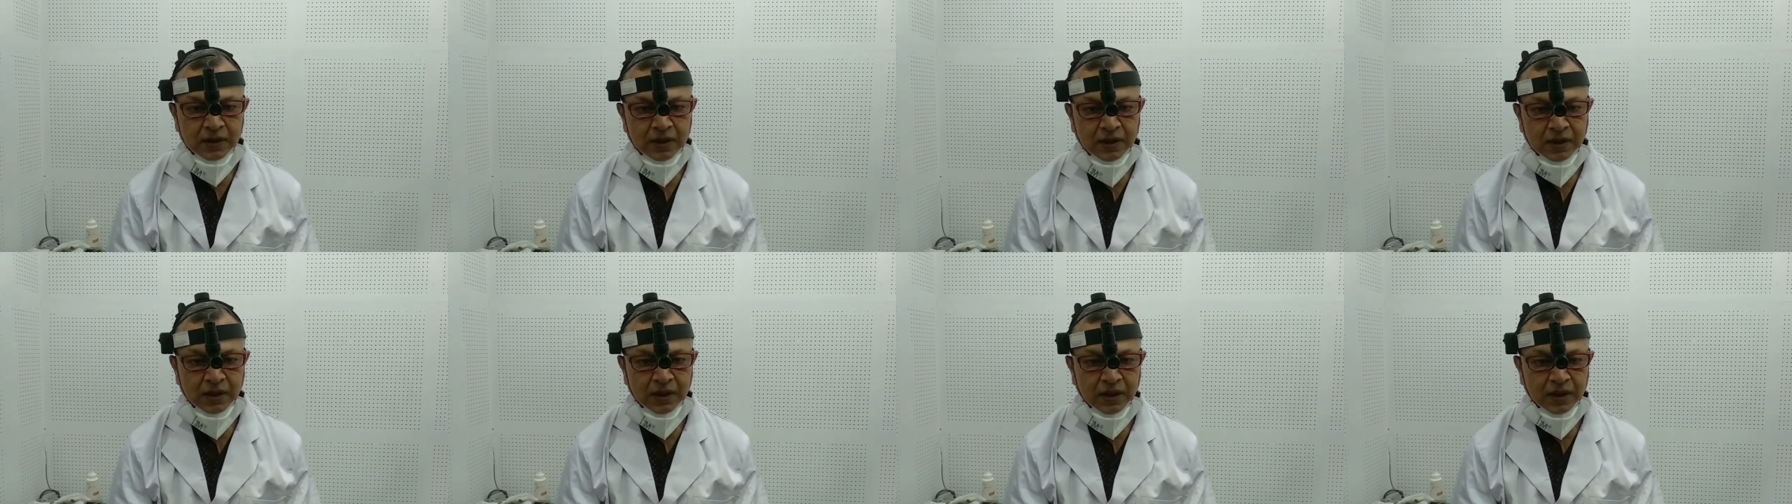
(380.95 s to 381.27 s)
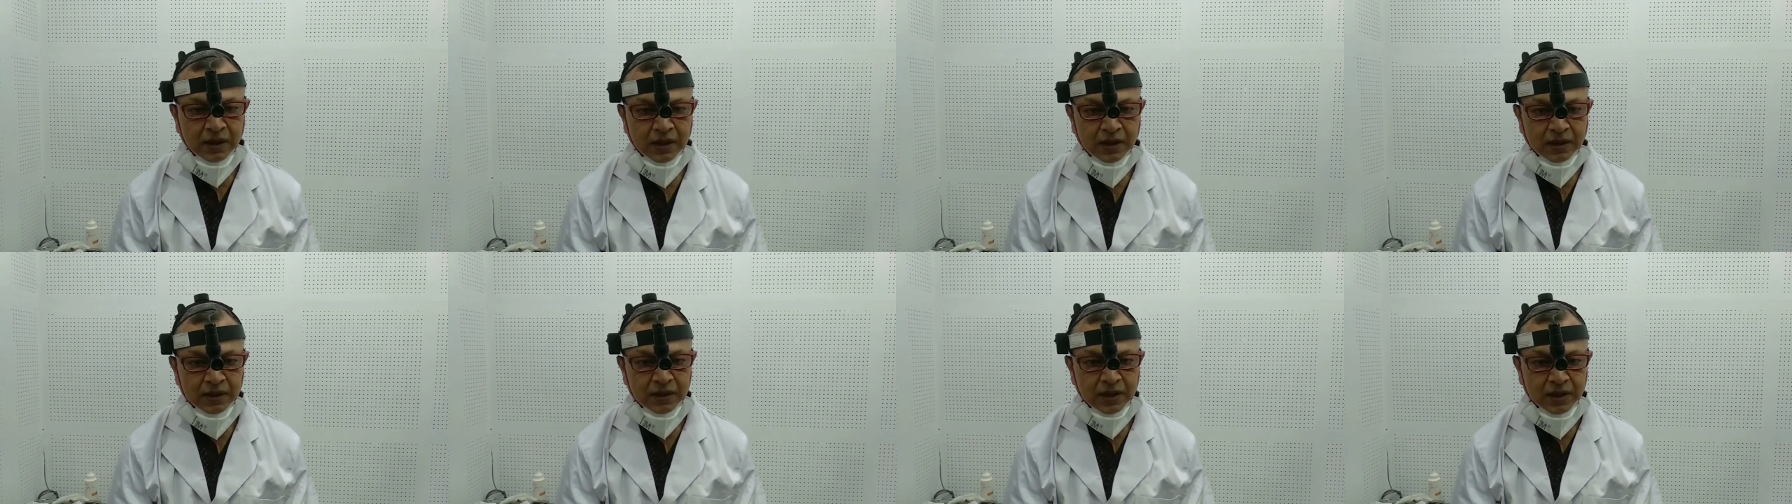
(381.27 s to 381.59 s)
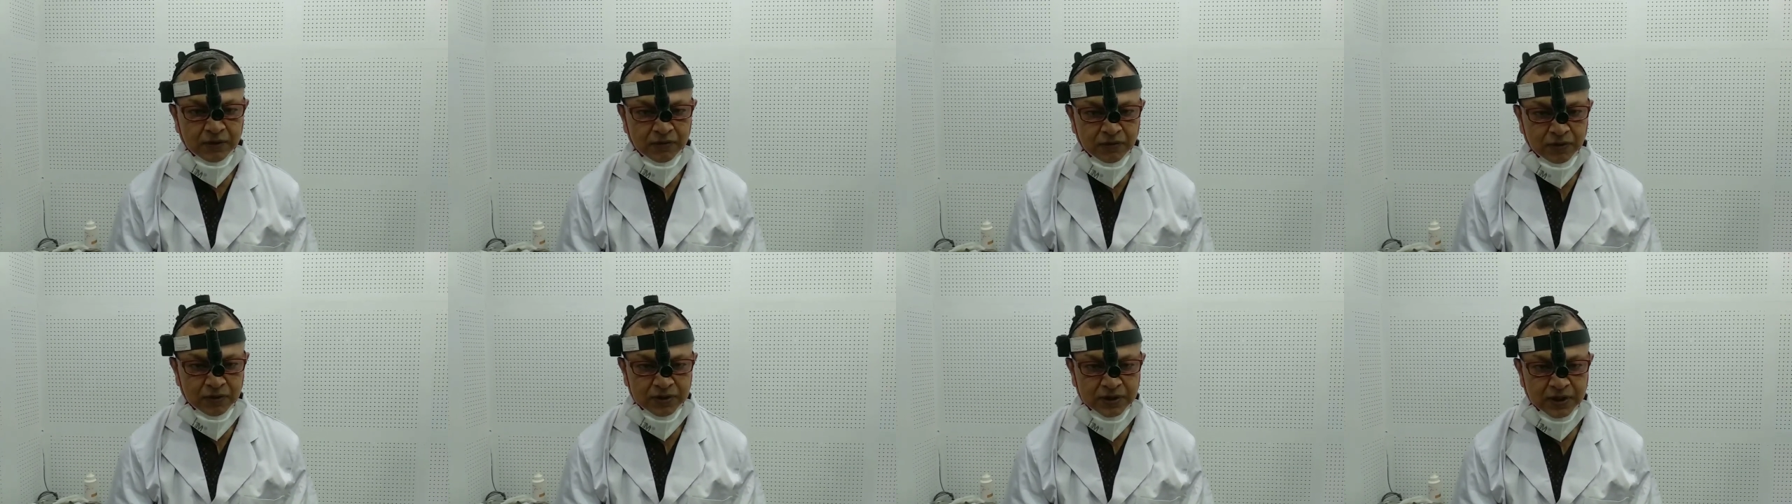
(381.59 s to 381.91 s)

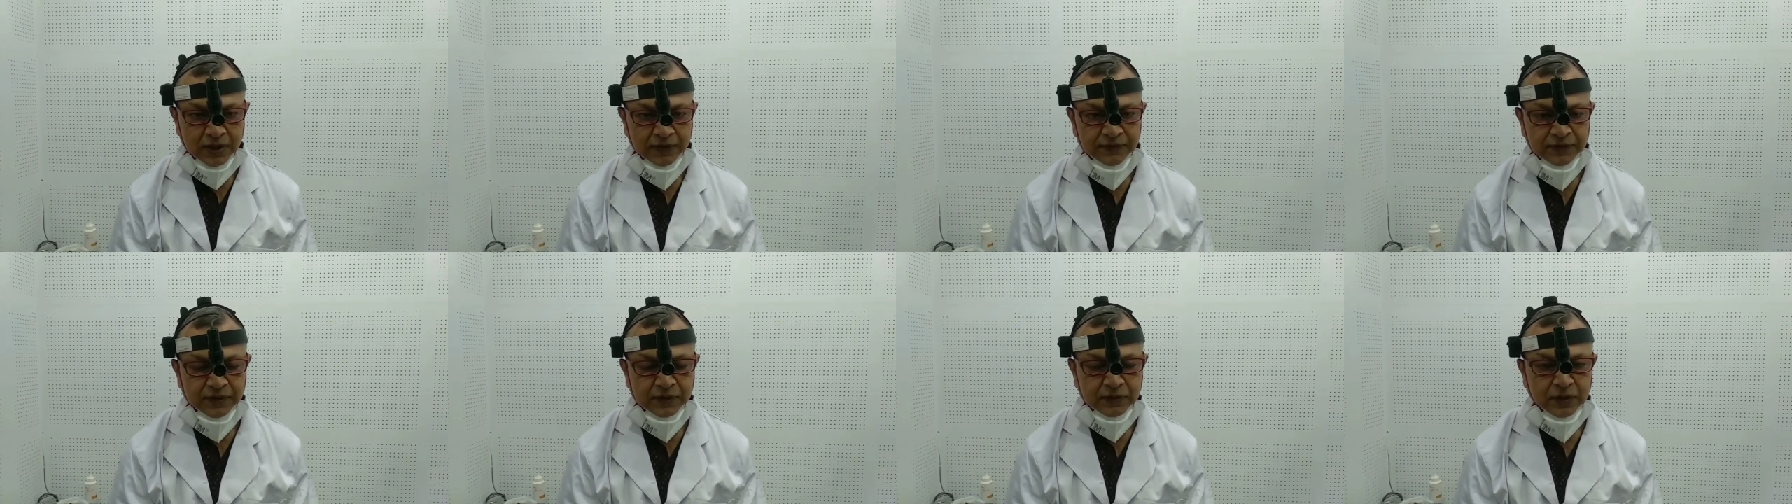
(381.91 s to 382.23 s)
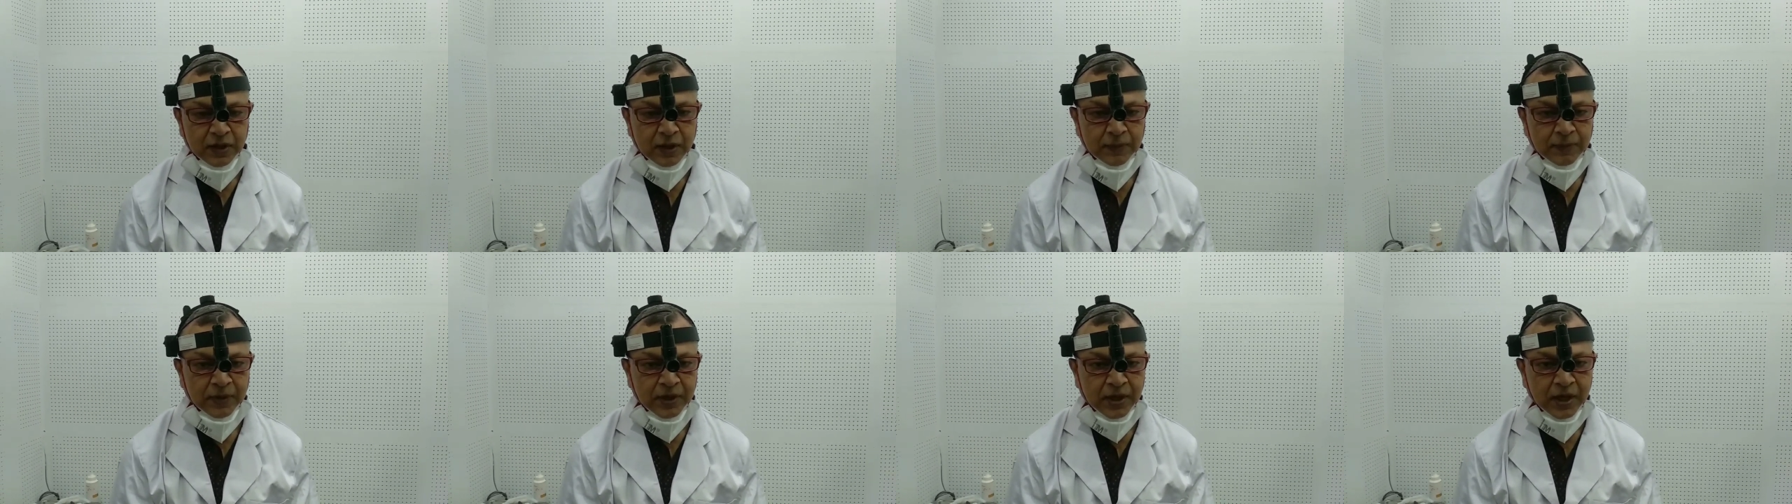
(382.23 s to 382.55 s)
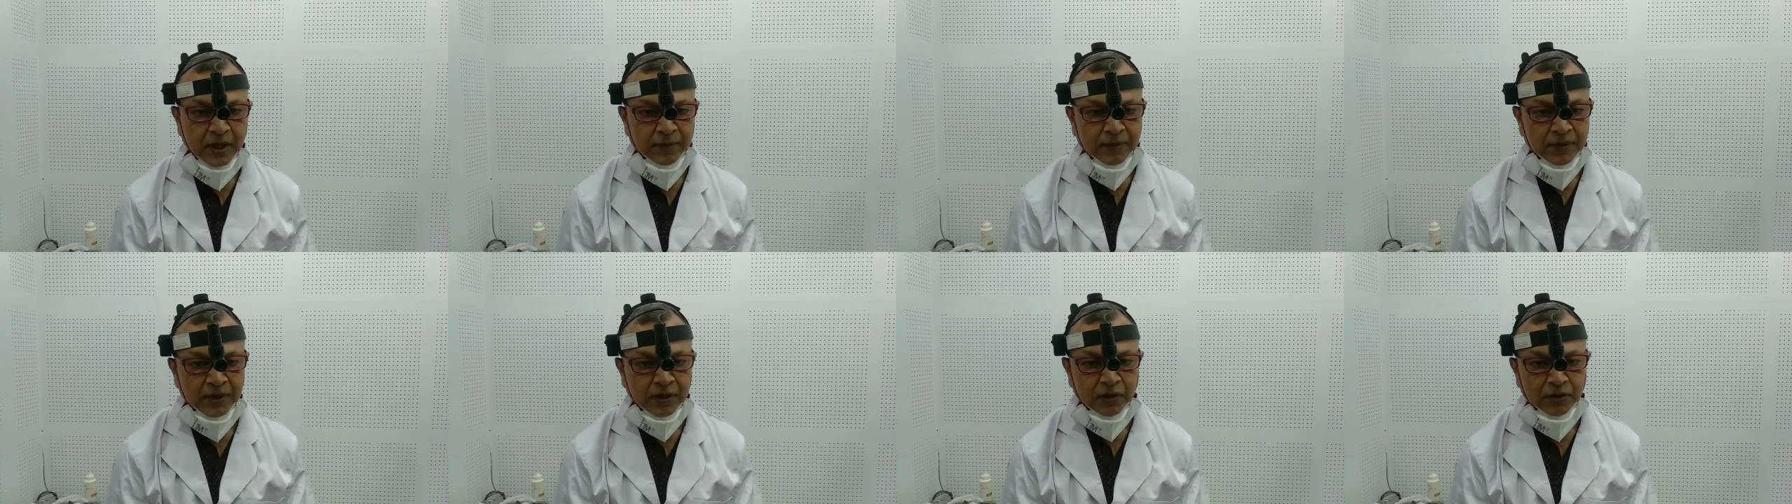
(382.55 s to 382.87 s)
lingual surface of the
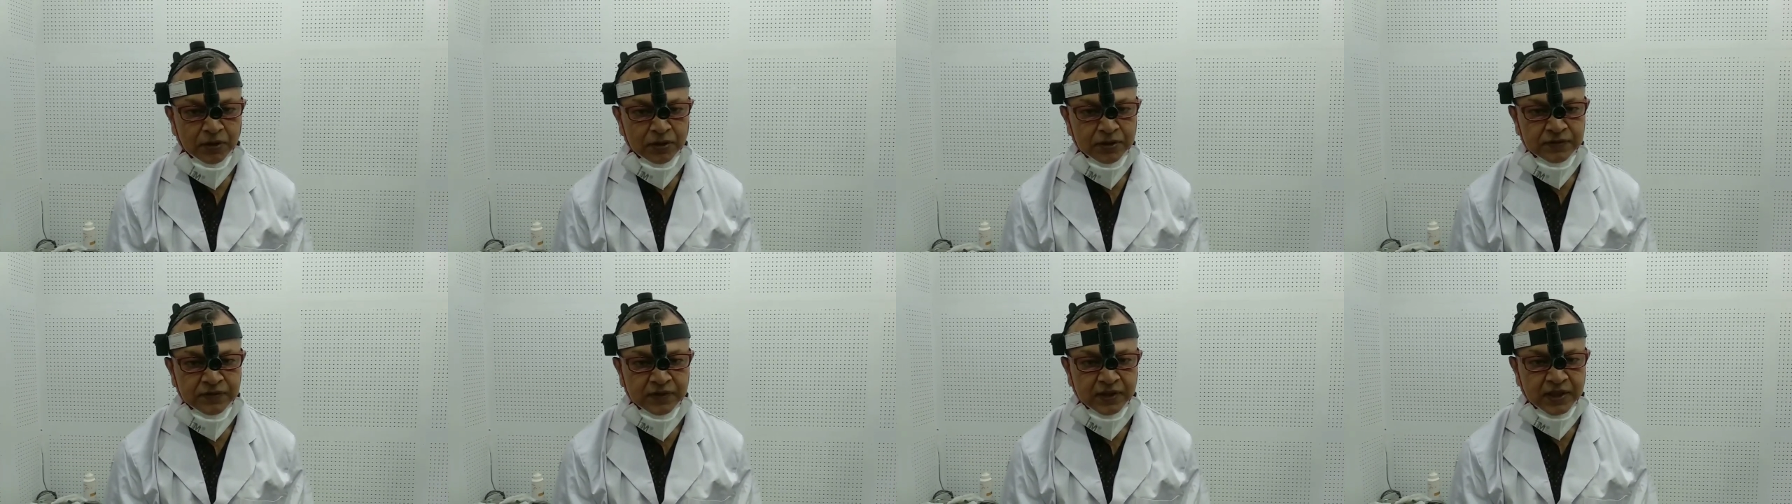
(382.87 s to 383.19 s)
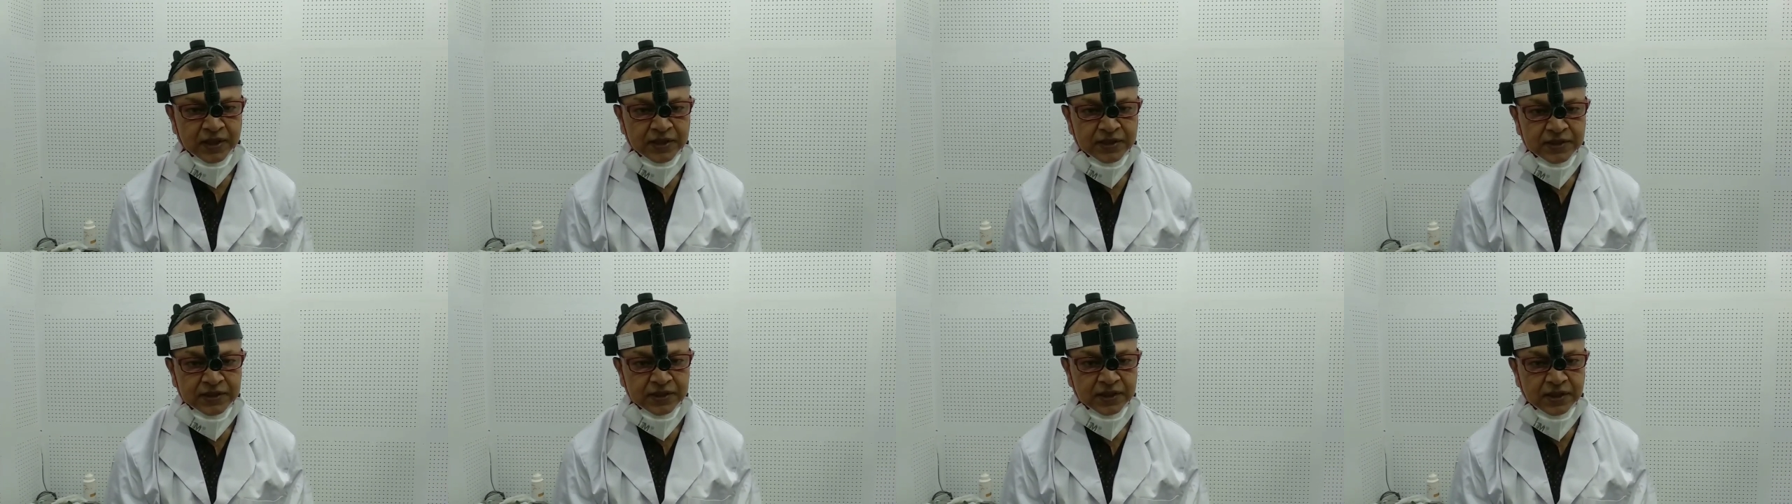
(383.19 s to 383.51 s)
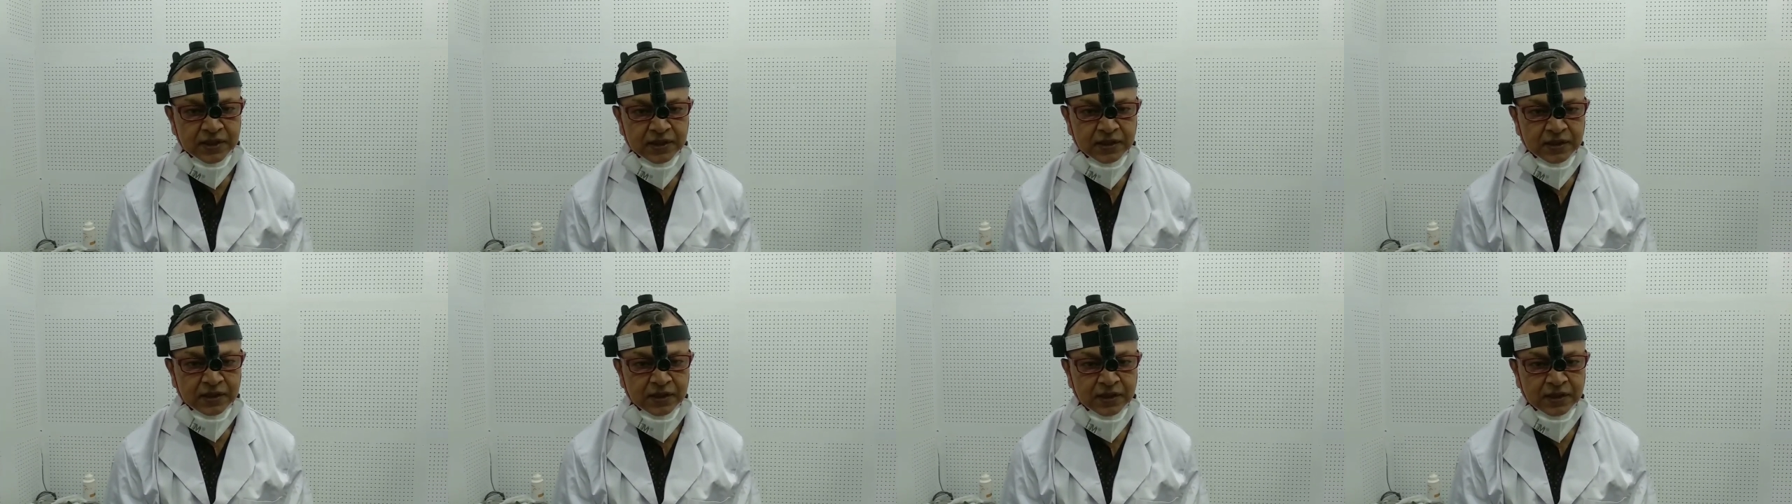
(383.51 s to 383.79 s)
epiglottis we can see.